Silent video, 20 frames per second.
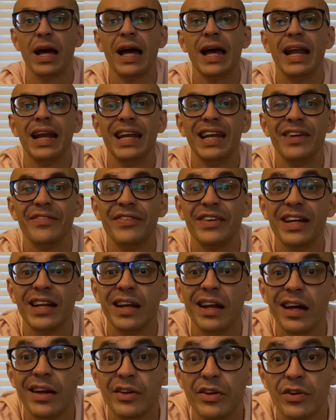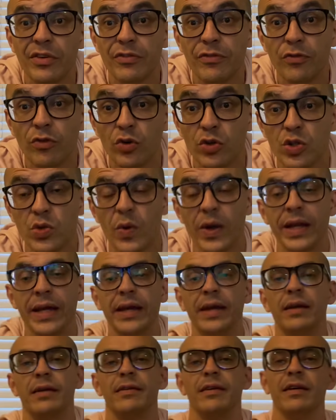Living in London 420.
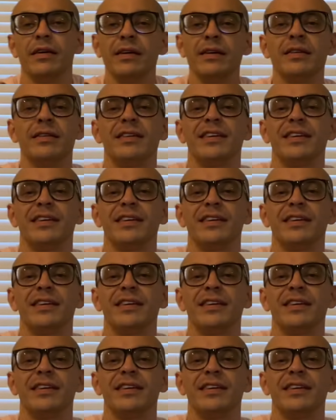Huh?